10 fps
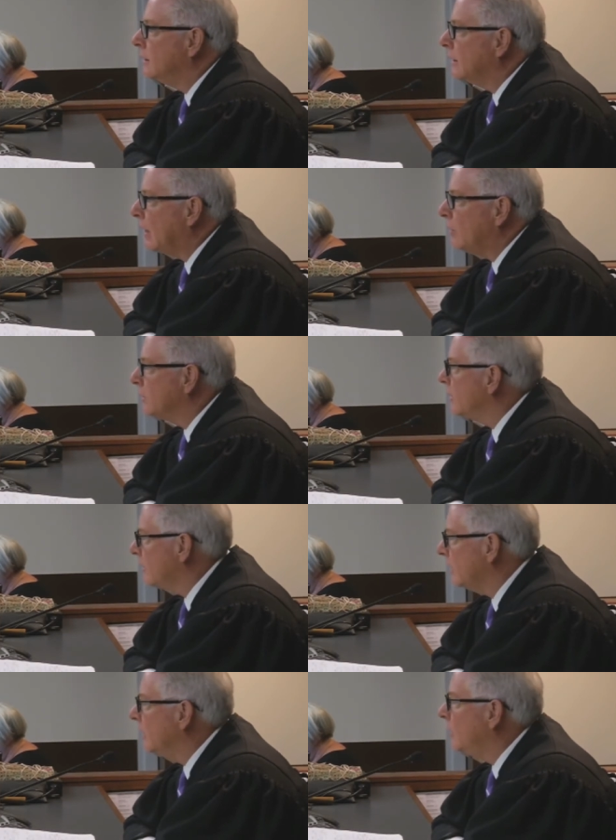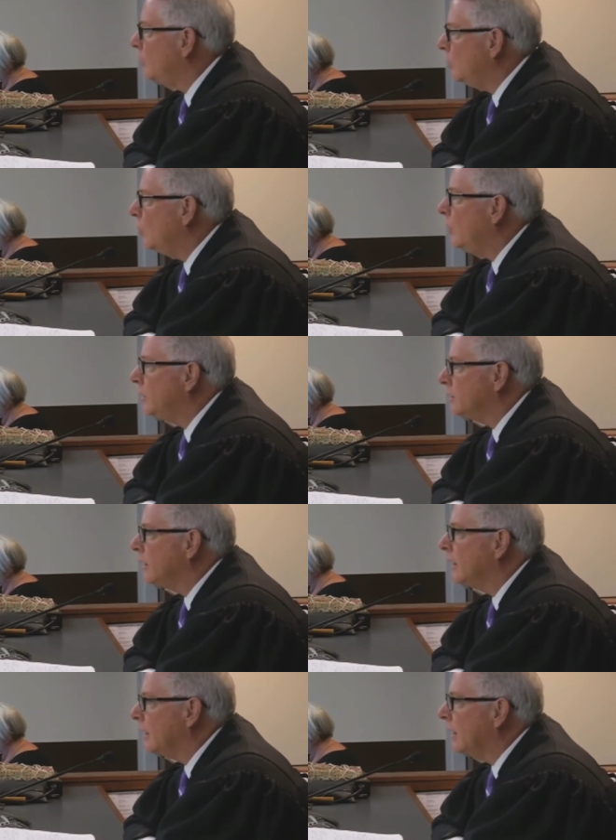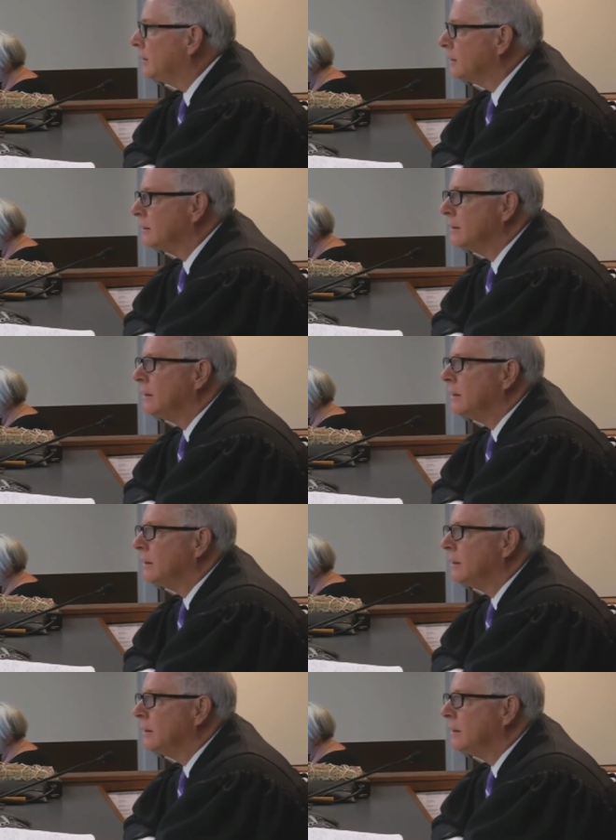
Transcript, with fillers: That was the thing, you knew he'd say yes.